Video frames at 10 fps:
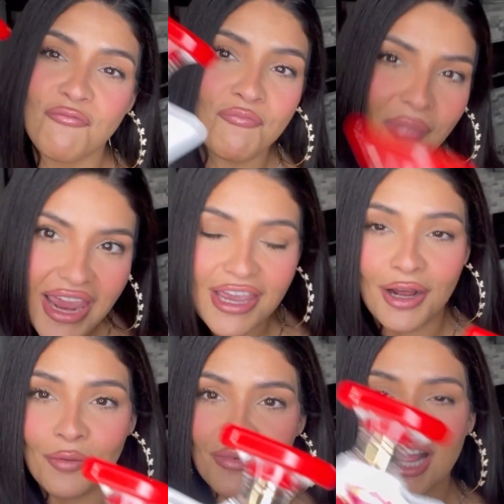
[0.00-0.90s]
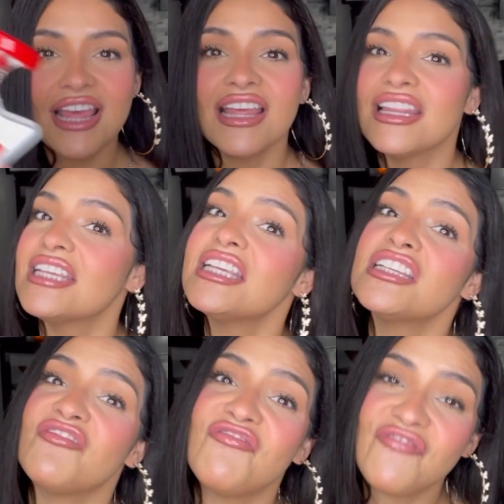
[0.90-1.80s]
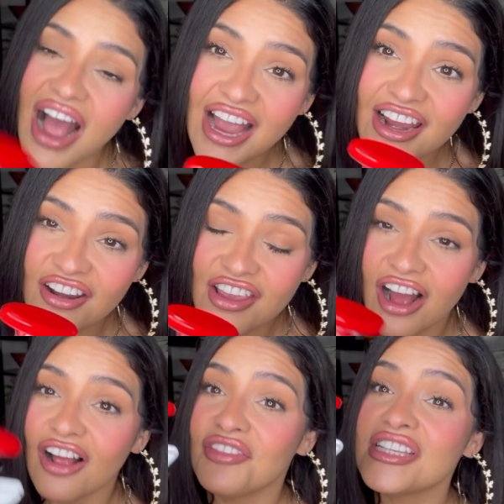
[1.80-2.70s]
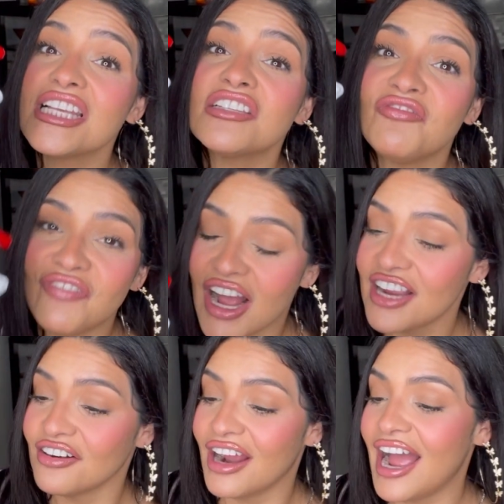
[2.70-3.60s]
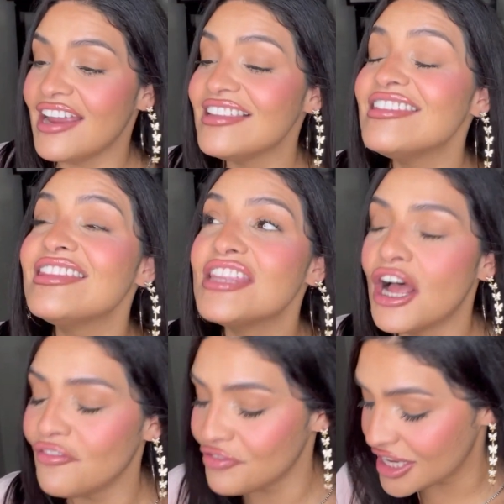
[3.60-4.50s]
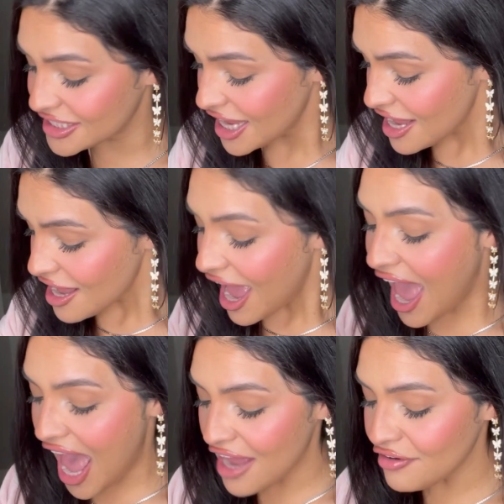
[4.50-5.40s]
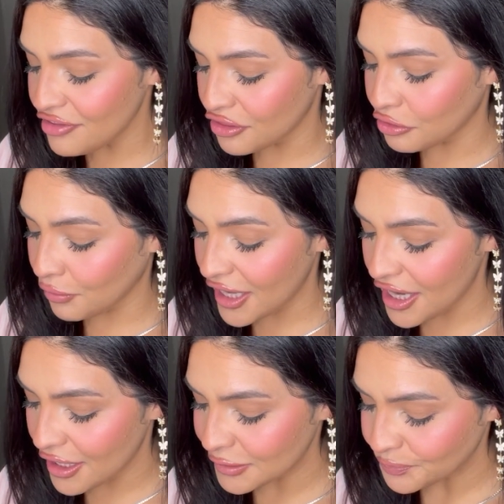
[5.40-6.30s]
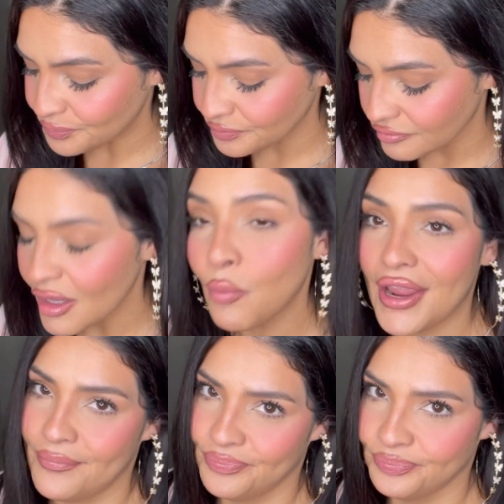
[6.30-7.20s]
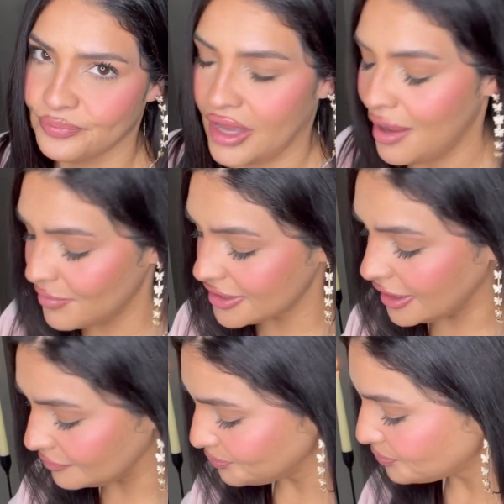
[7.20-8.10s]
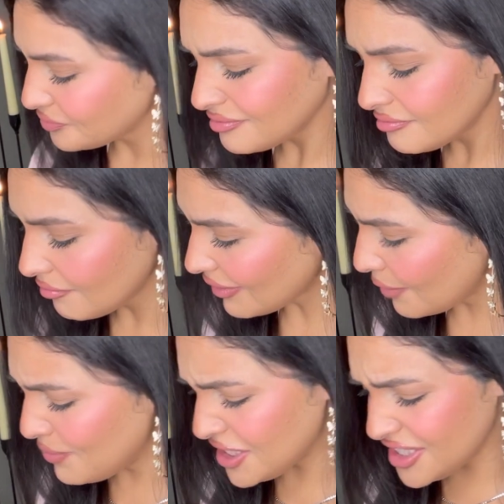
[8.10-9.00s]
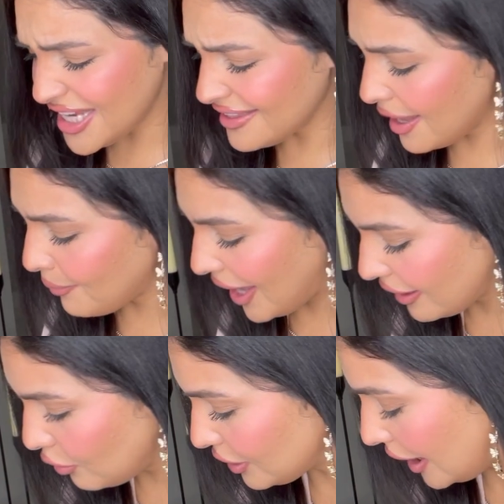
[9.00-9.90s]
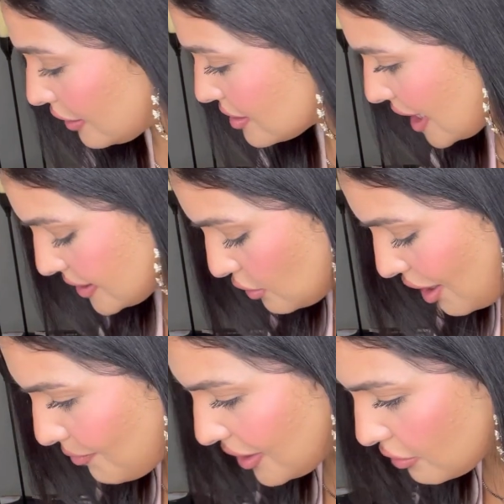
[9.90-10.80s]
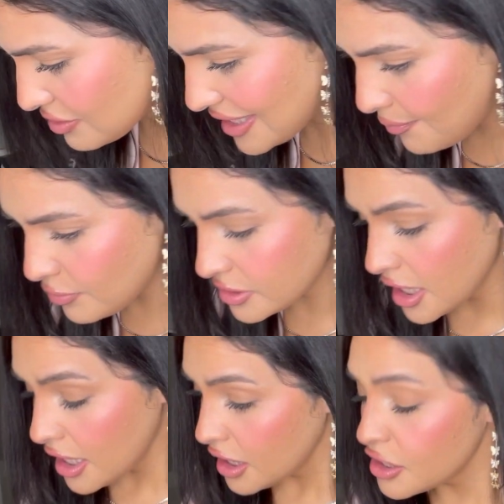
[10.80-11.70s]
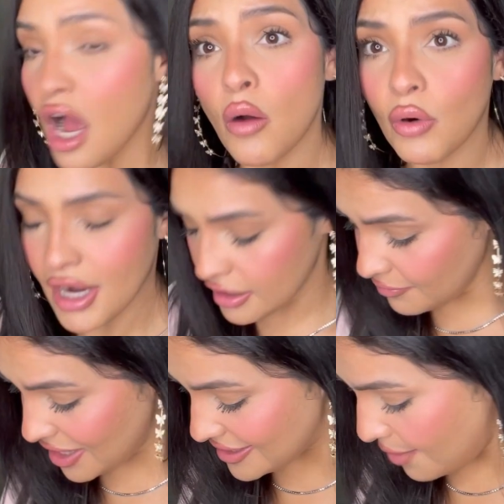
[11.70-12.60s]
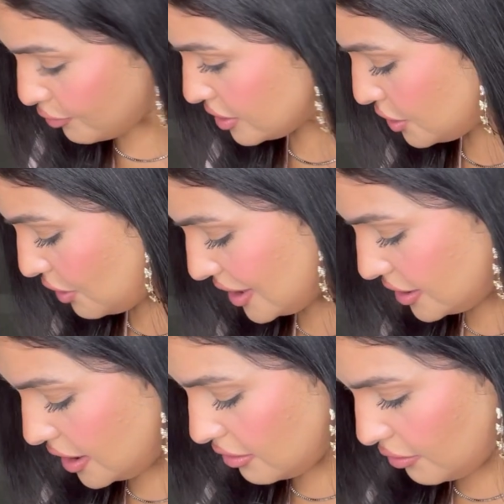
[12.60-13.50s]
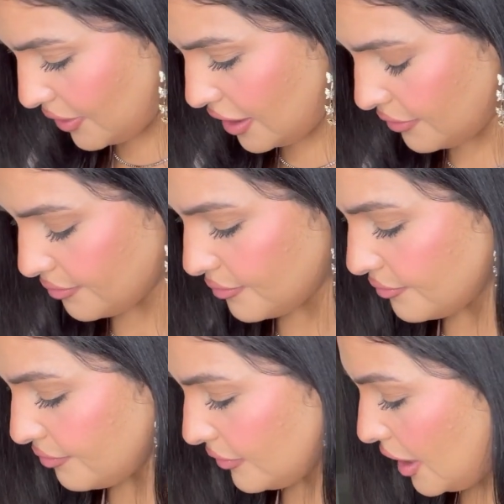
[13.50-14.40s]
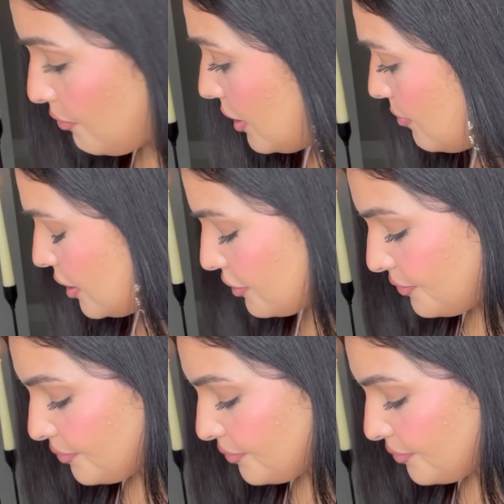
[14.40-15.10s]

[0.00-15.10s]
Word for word: bam. This is fire, y'all. This is fire. I love this. Out of the three, wait, I'm not done. Bitch, take that back. Hold on, because I still have my little samples. Y'all, where I leave my samples? Do you guys see? Oh, right here. put them under.